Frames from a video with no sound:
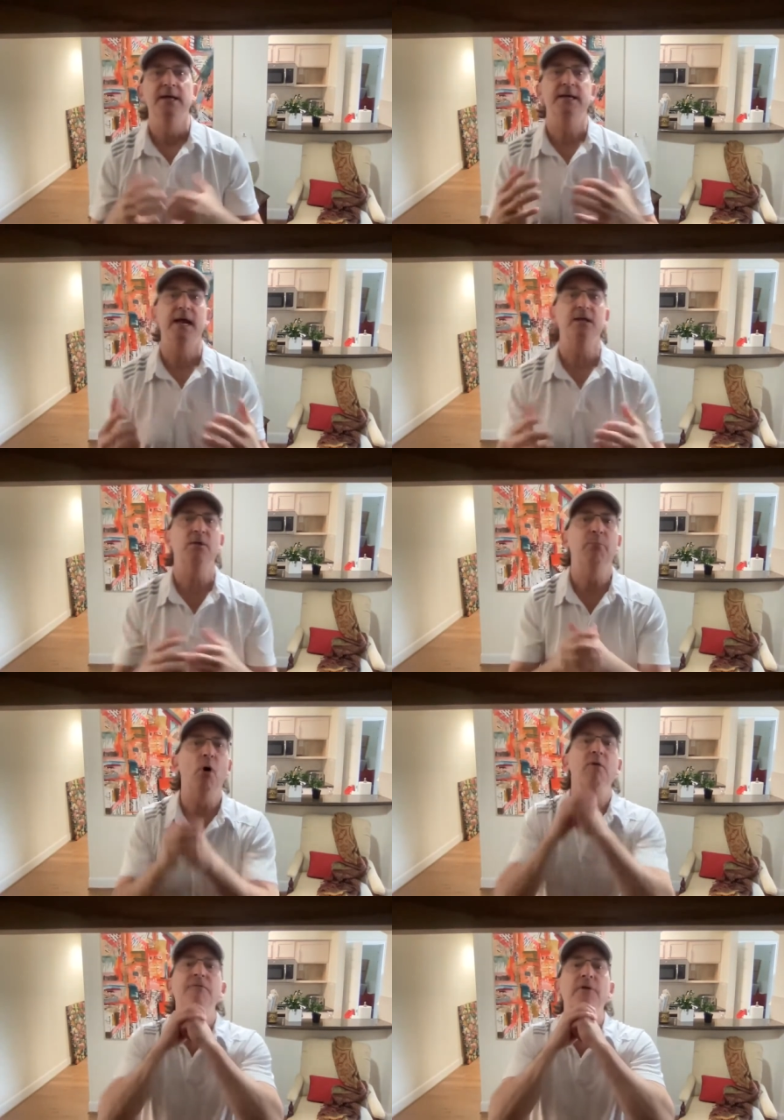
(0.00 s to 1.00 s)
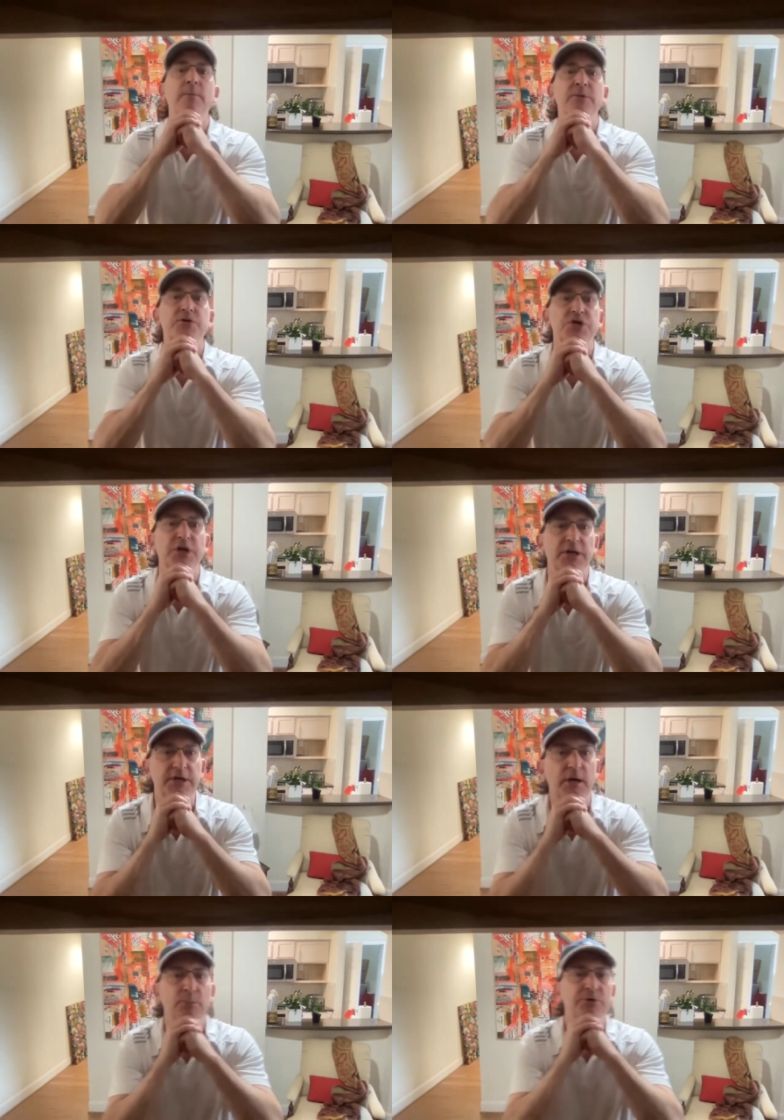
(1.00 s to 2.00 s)
Take the ball from the chin,
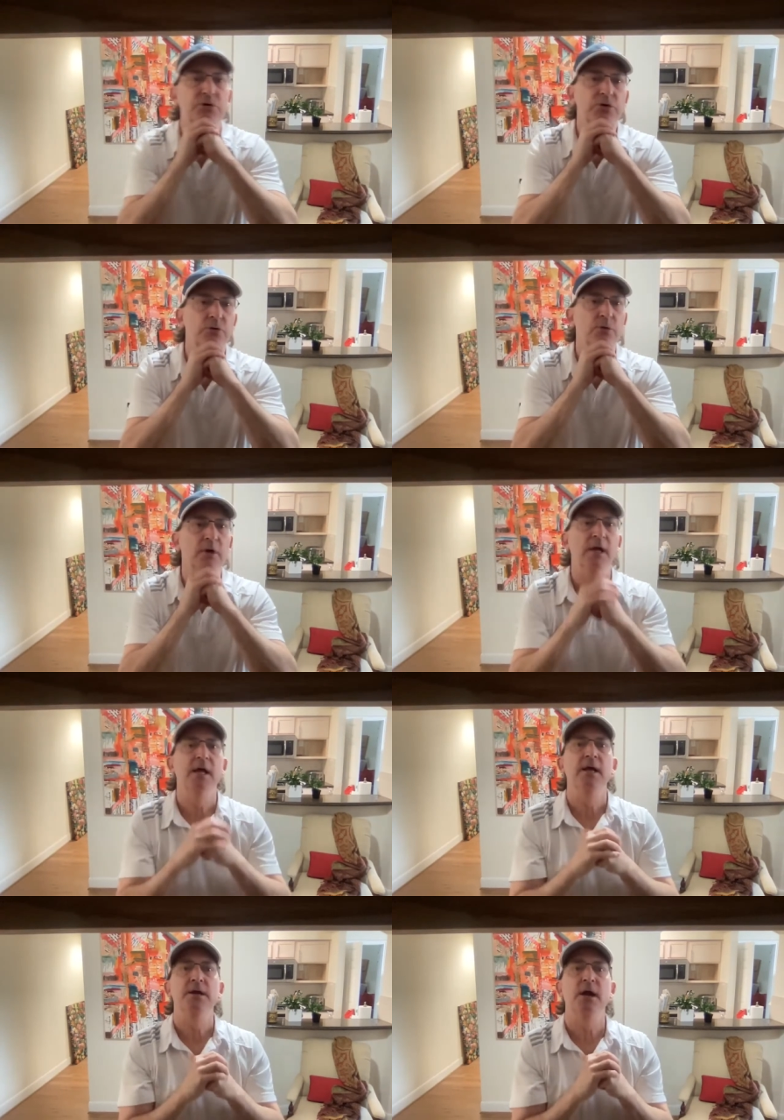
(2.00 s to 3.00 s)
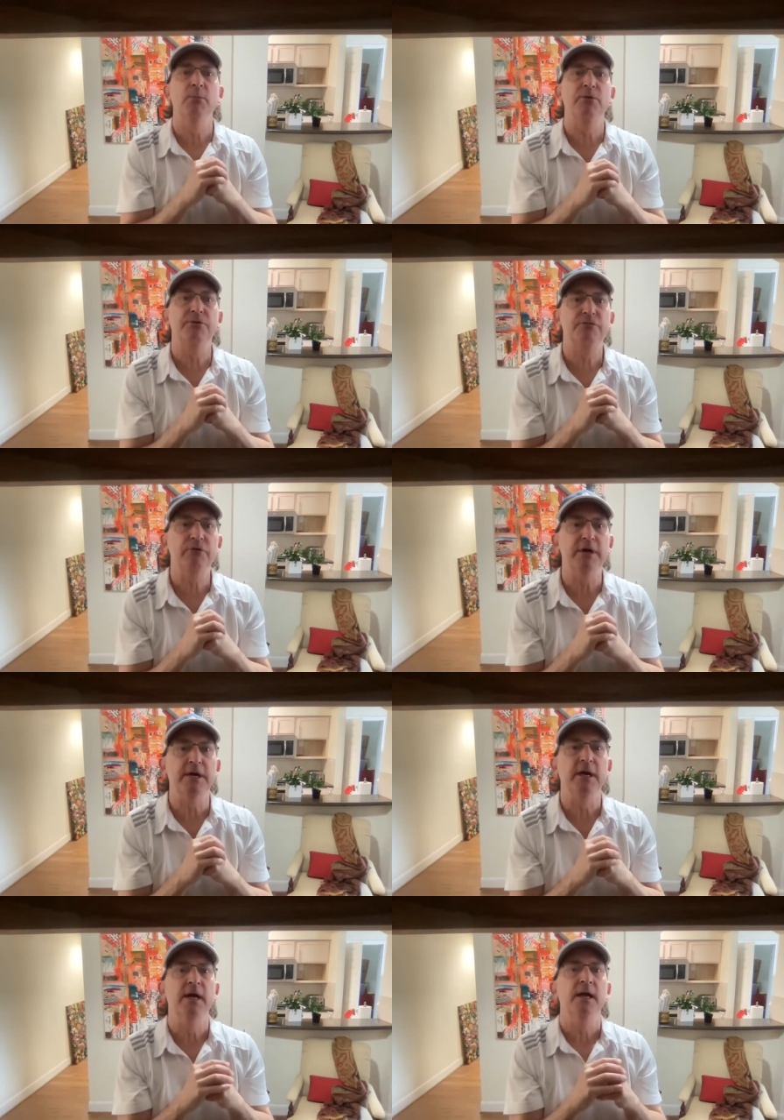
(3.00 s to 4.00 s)
number two. Number
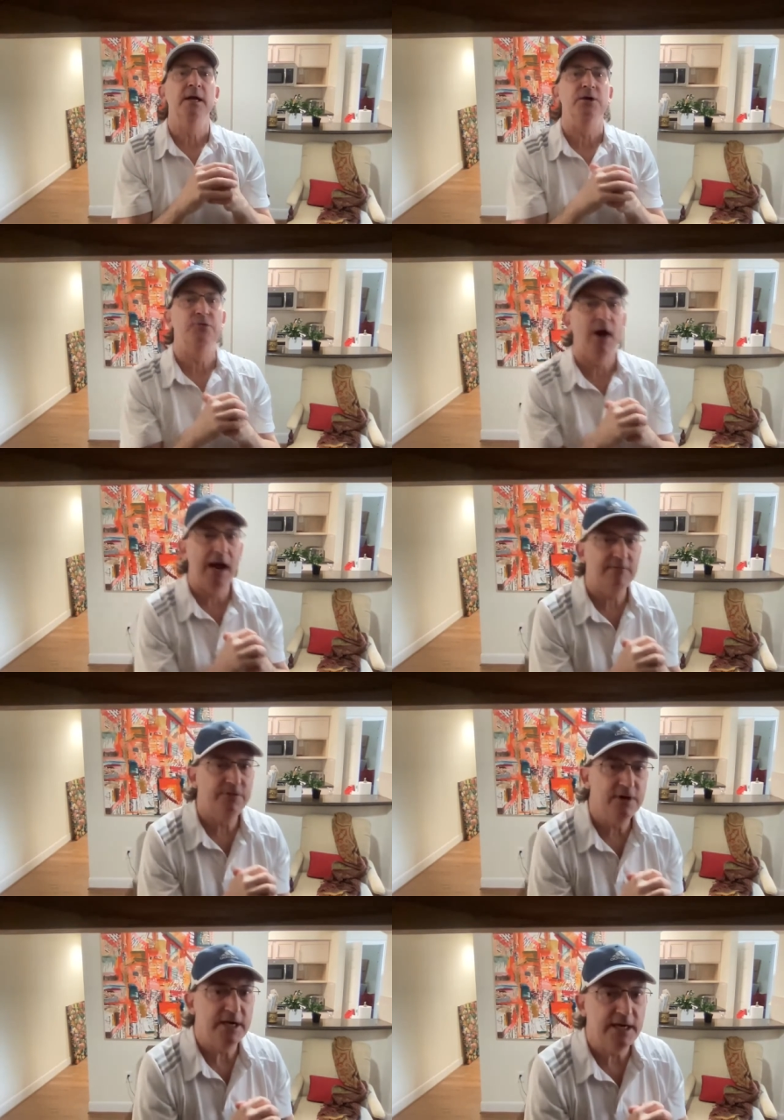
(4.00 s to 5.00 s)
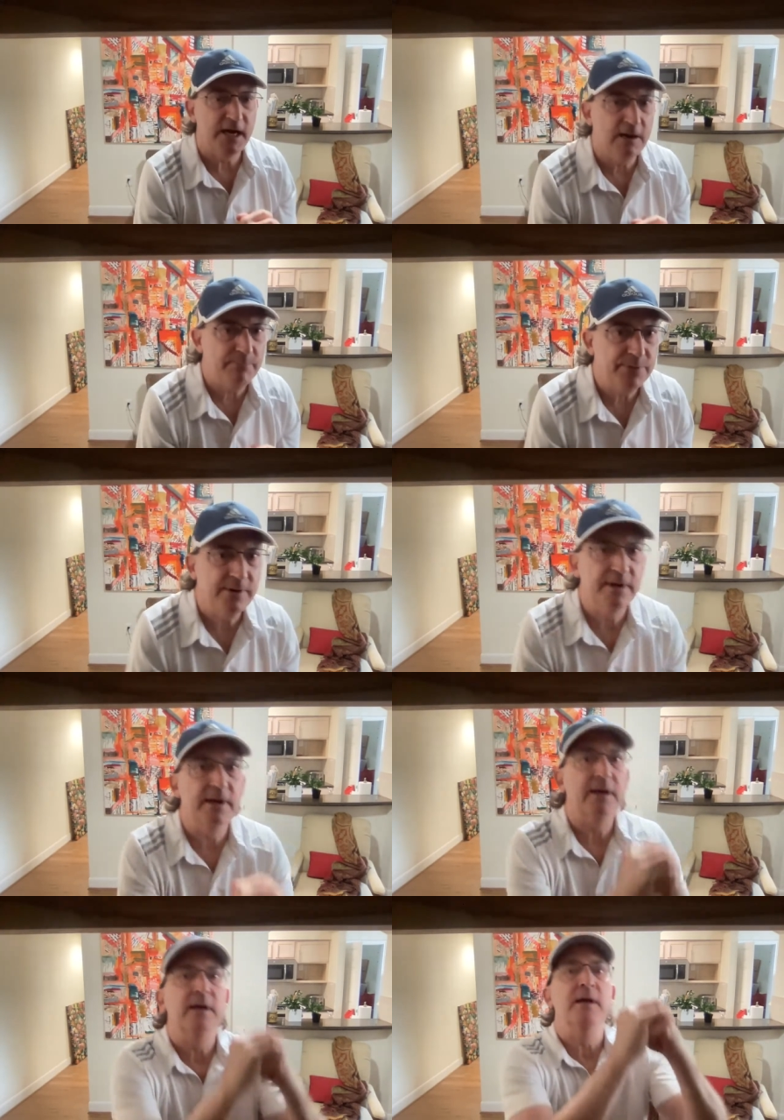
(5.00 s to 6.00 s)
three, drive the knee up,
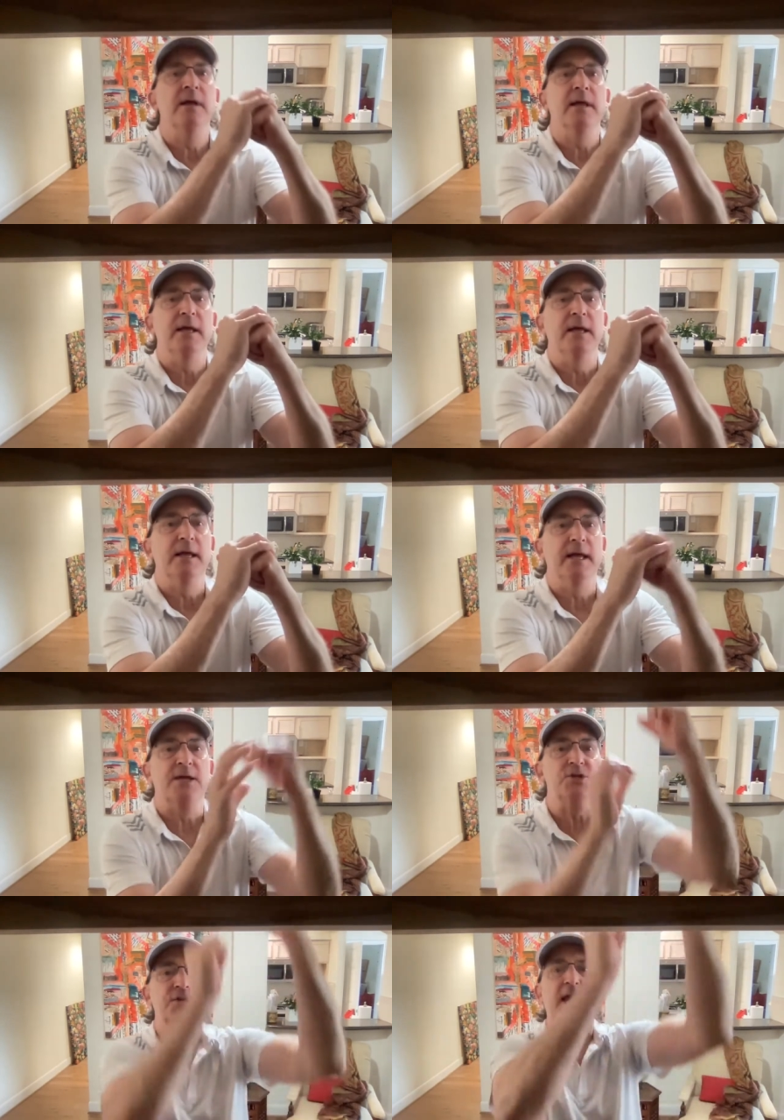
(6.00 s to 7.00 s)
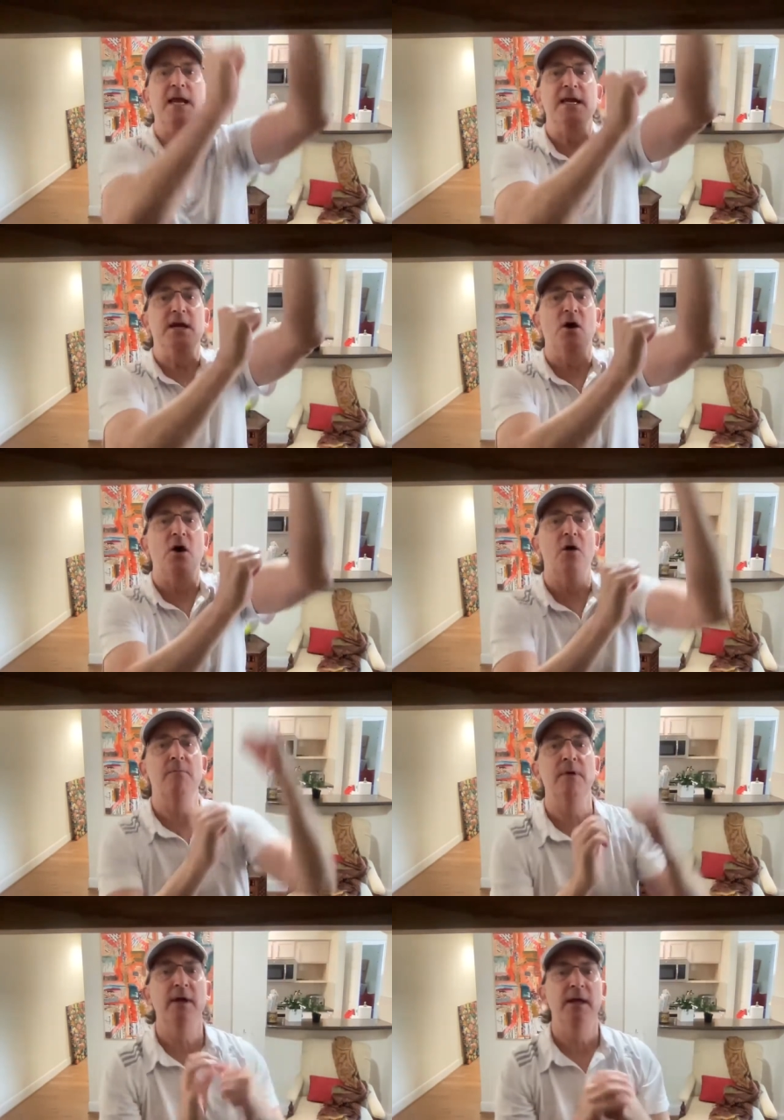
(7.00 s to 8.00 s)
extend the
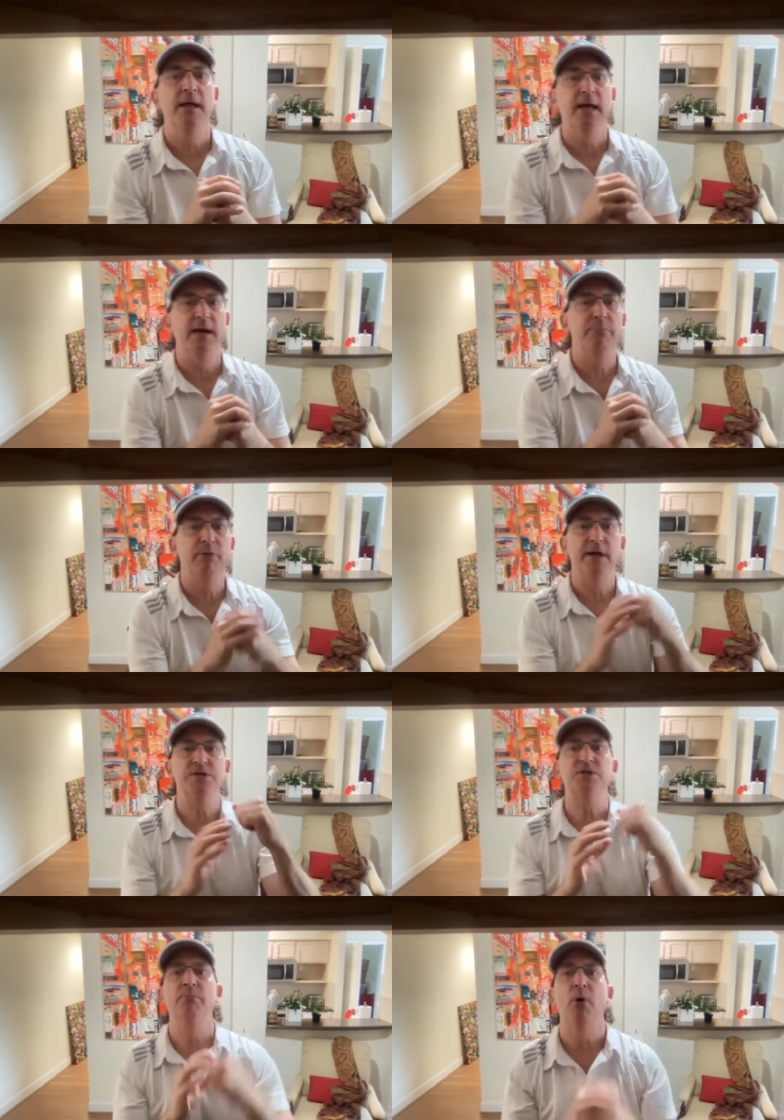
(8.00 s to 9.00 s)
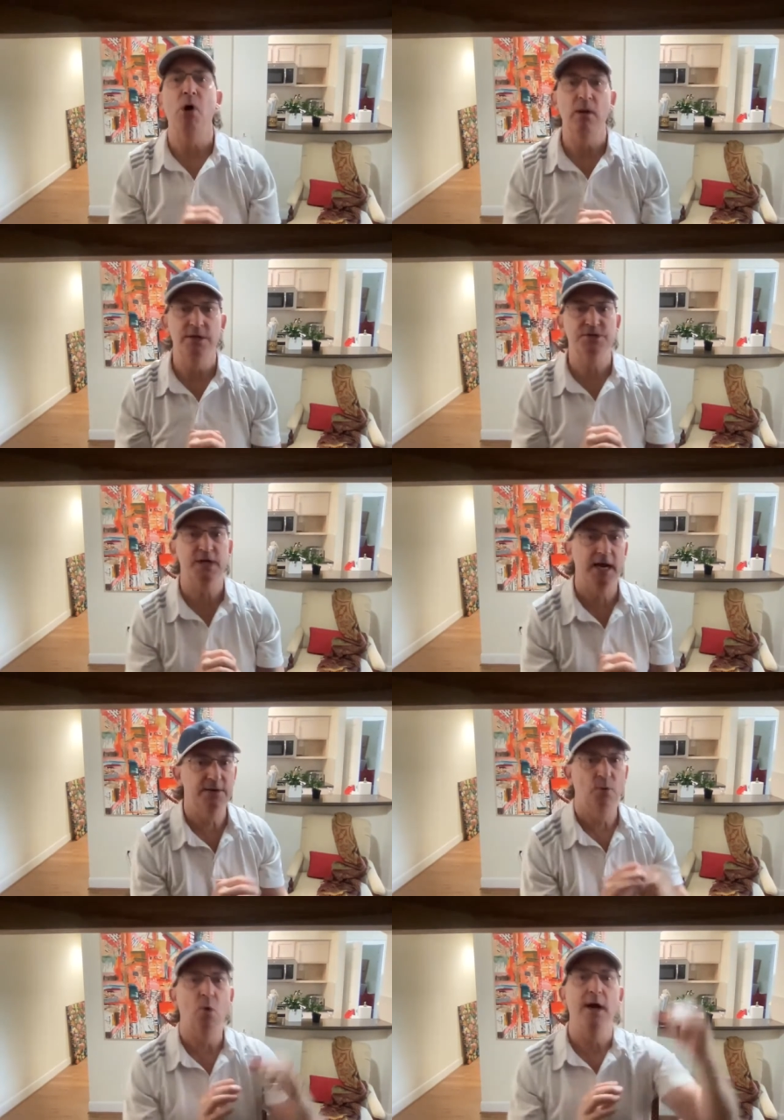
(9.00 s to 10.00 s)
arm, and placed the ball inside
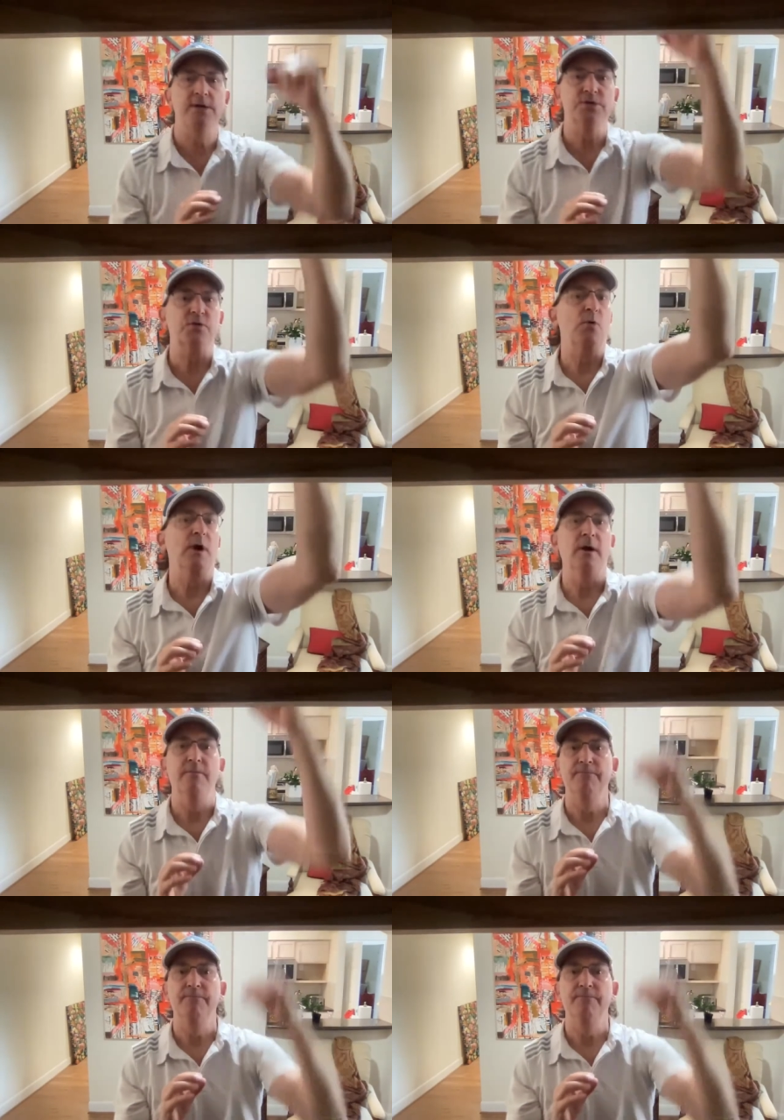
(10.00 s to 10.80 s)
the white square.